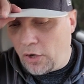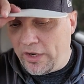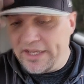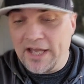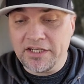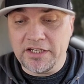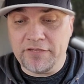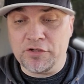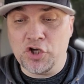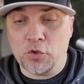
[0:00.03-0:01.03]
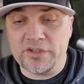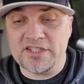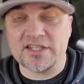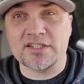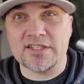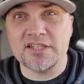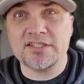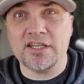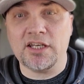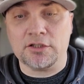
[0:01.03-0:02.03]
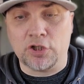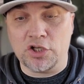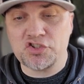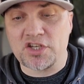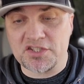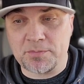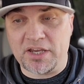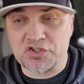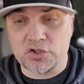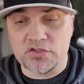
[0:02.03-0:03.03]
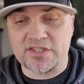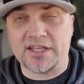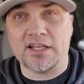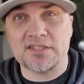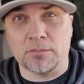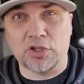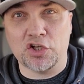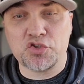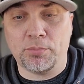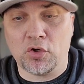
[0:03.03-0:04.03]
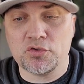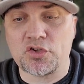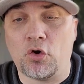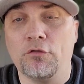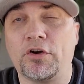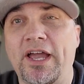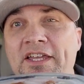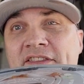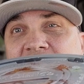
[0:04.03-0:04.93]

All right, I didn't even know these existed. Lunch specials. They got some lunch bowls over at